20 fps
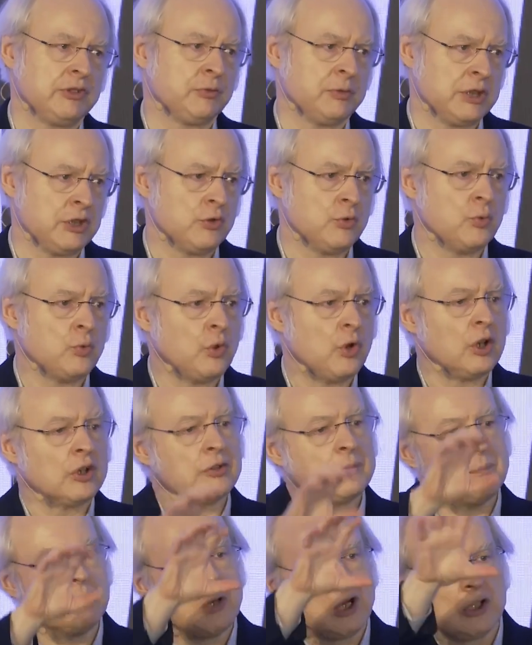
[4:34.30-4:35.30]
where you
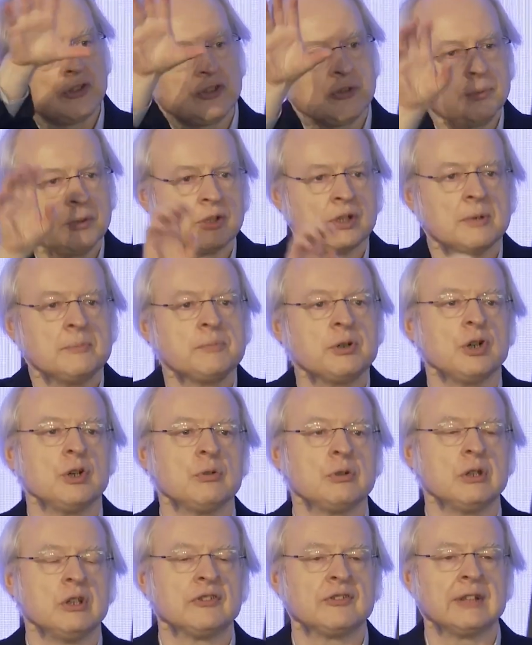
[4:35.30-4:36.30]
want multiple
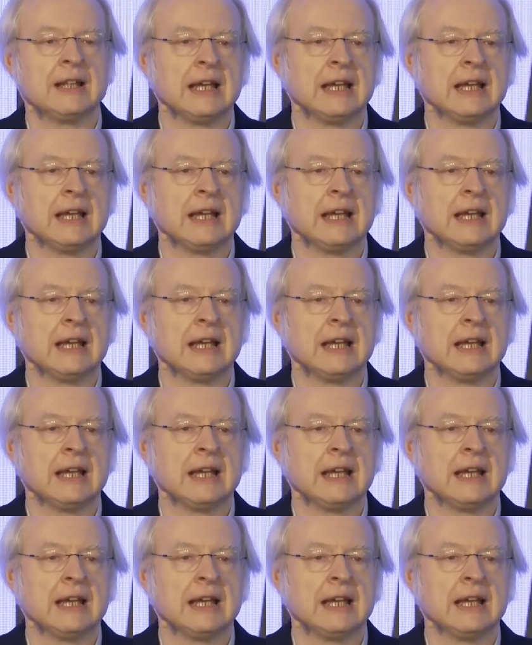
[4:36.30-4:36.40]
components,